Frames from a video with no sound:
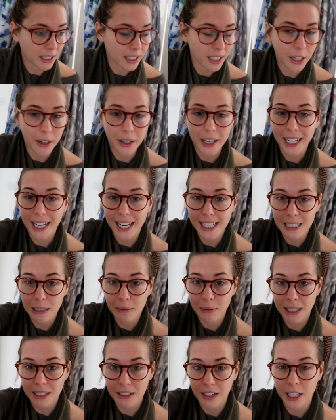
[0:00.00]
I didn't go collect
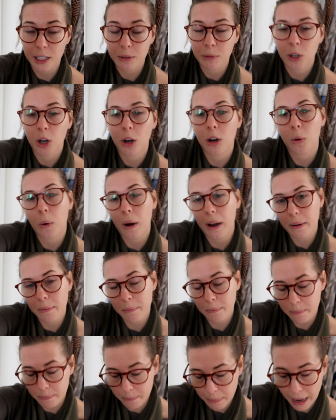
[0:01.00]
him last night because we got
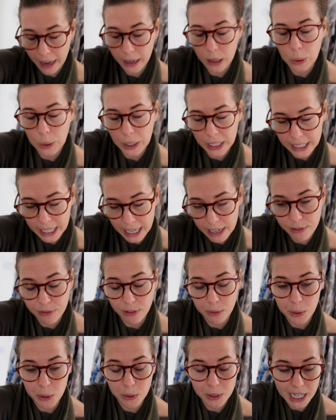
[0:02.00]
back quite late
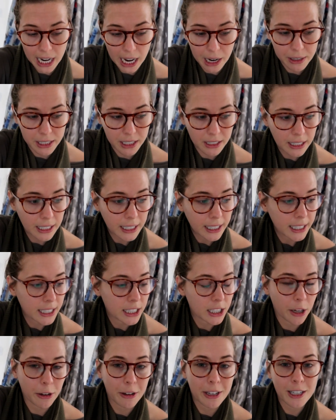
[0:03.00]
from Alton Towers.
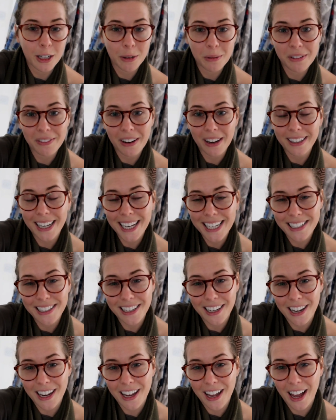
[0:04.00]
So he's coming around
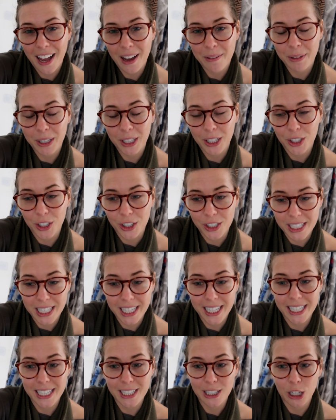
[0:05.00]
later and we're going to cook
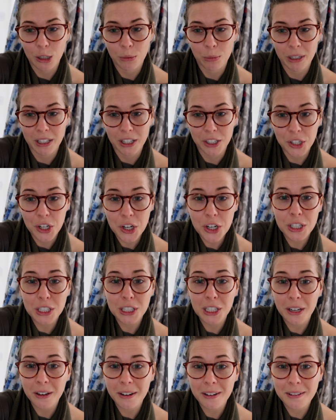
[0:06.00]
tea and he's going to bring the dog.
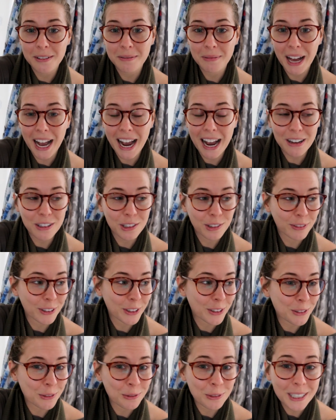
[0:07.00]
So my house
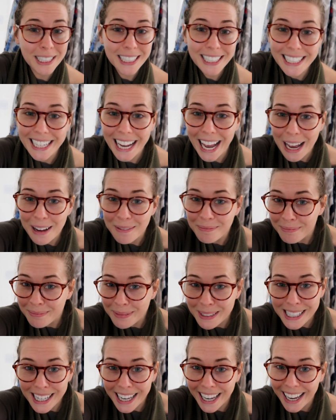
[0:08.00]
feels really
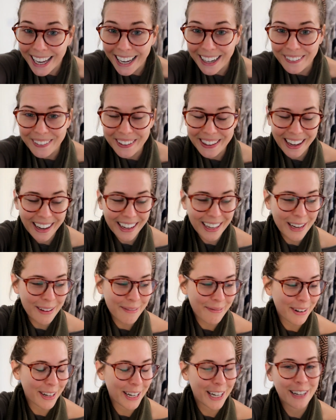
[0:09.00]
empty without
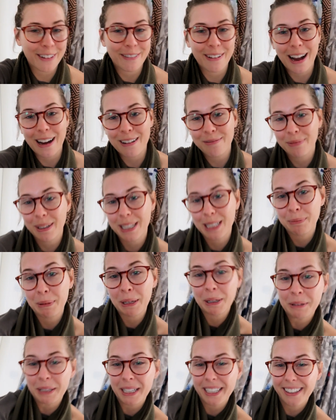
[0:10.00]
him running around, but it's
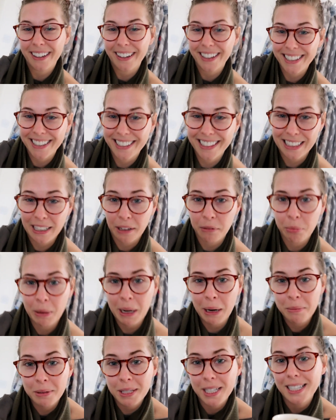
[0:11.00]
been quite nice because I've
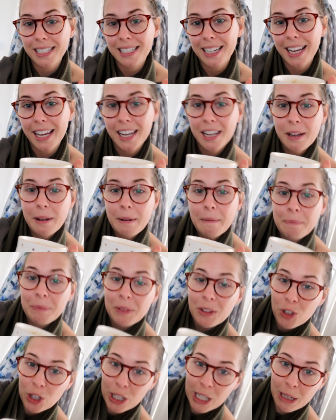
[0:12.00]
been able to sit,
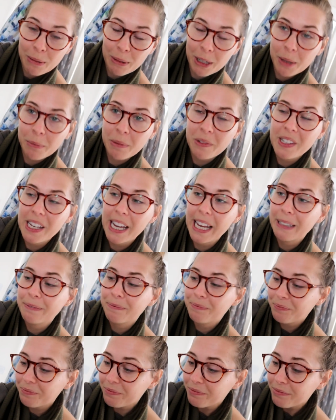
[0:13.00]
drink him a cup of tea